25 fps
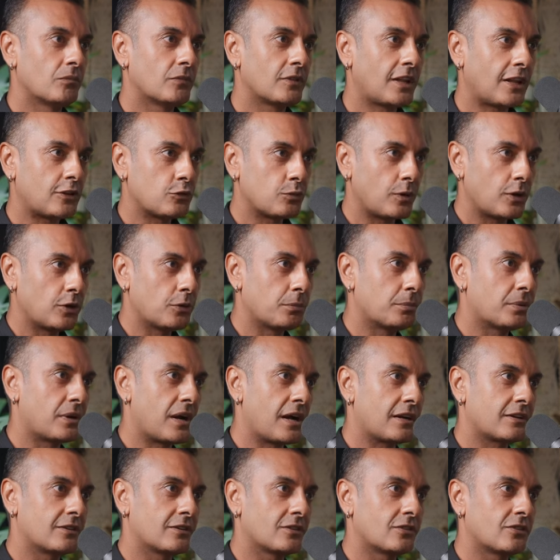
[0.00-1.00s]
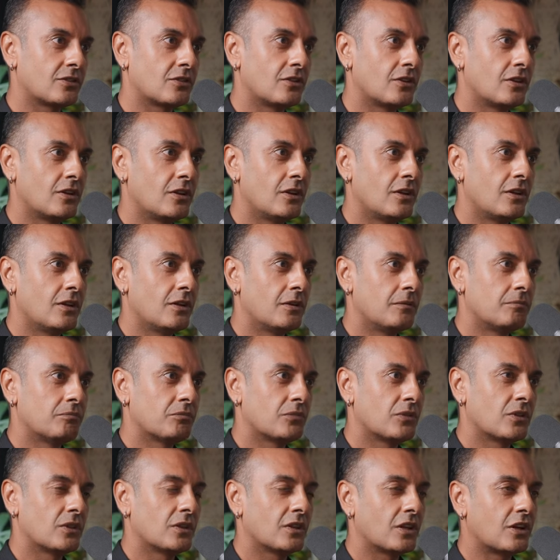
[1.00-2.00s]
That's why you practice.
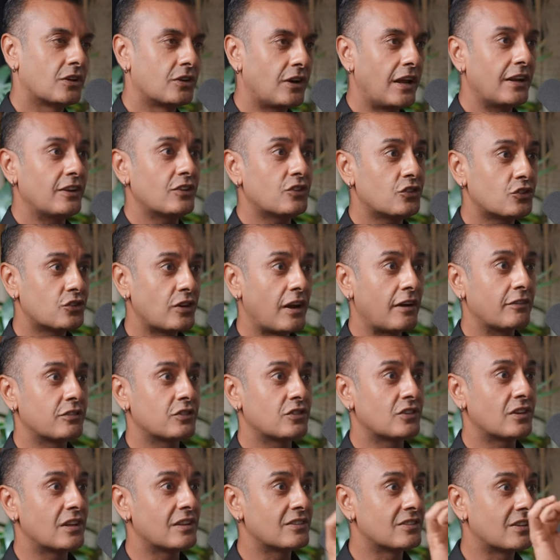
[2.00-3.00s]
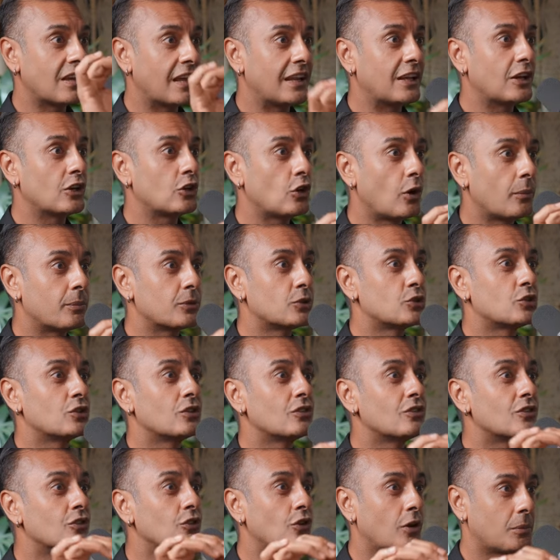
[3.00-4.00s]
The greatest travesty is getting an
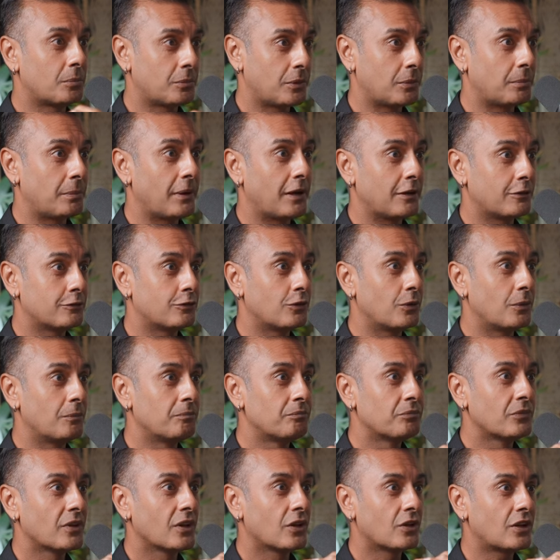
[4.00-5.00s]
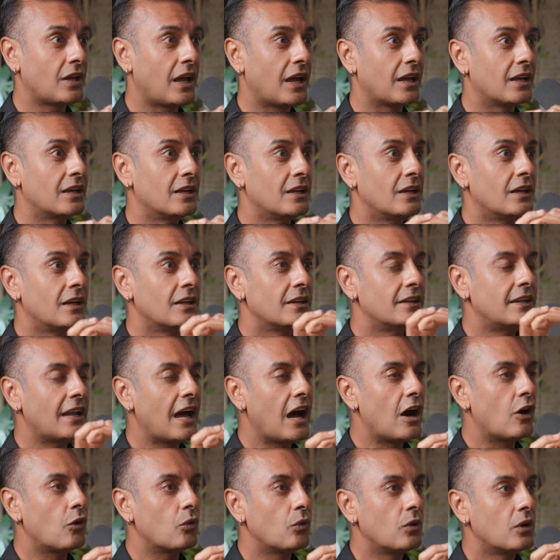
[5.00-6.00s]
opportunity you're not prepared for. Okay.
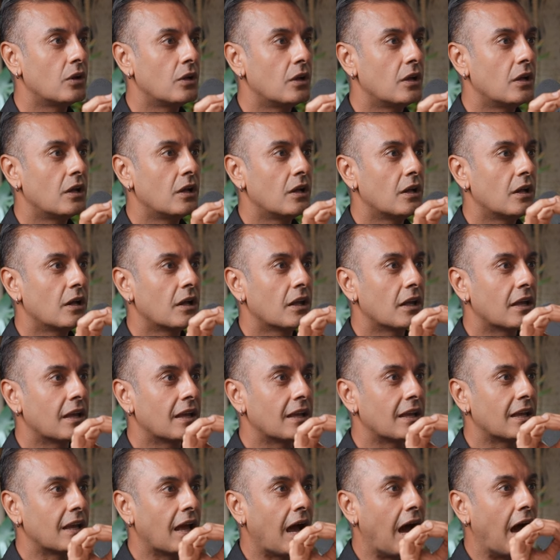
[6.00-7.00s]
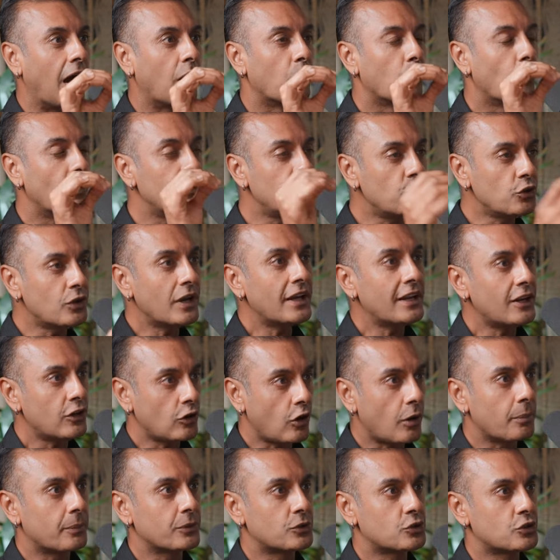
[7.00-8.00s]
Now, when you get an
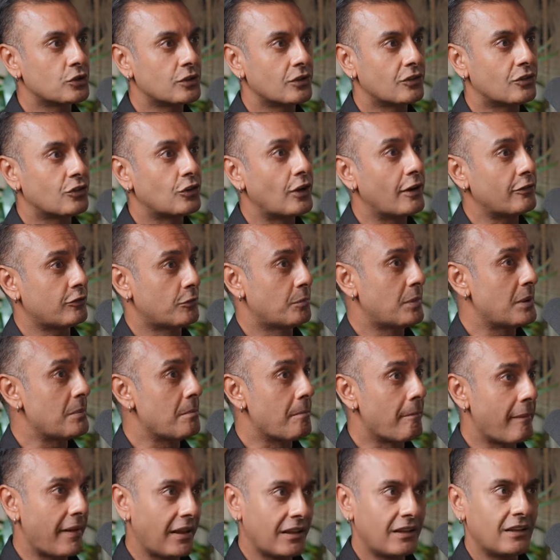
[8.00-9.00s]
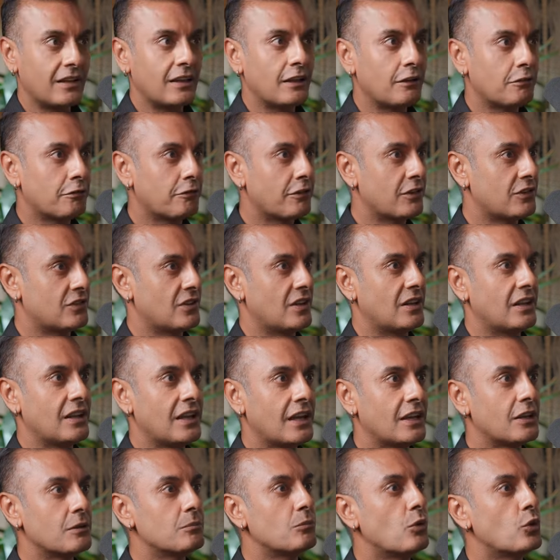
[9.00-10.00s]
opportunity, you have to be mentally, physically,
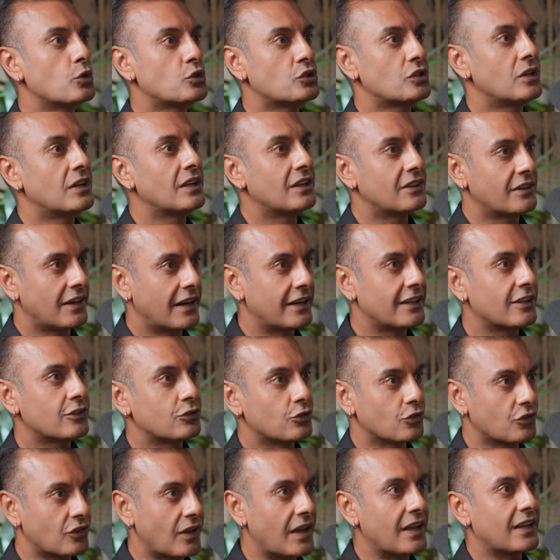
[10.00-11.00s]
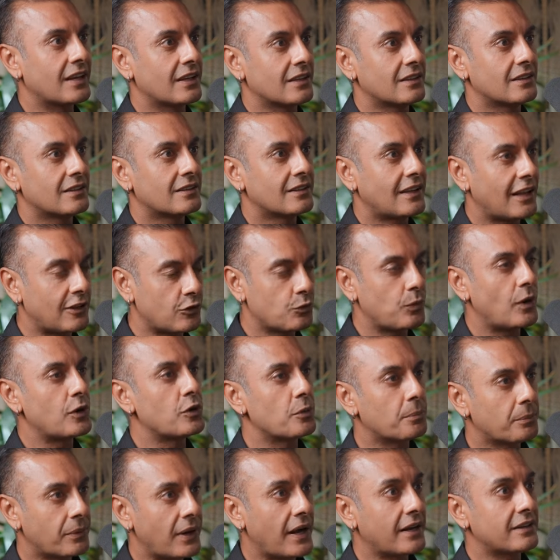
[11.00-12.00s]
and emotionally ready to take it. That's why you
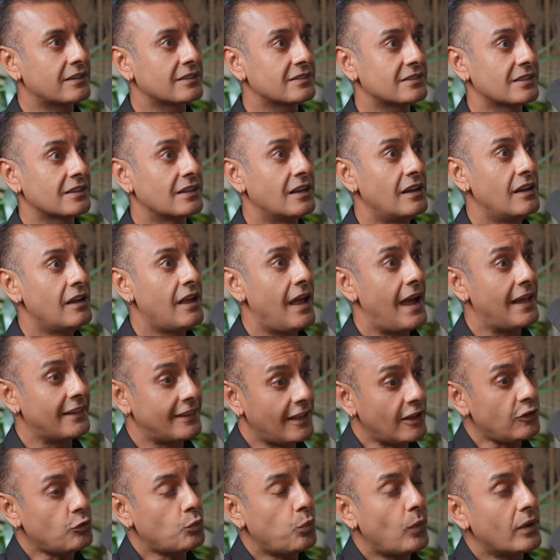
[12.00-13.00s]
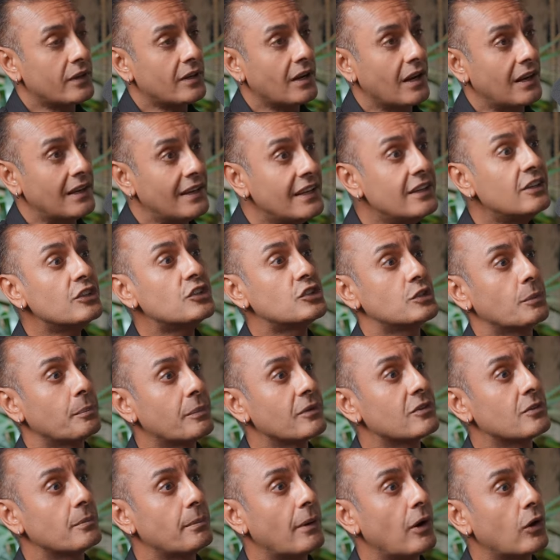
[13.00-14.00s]
practice it. And that's what leadership
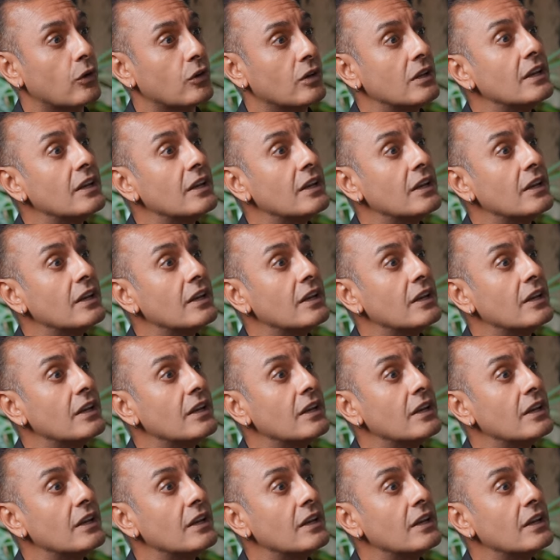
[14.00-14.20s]
is about.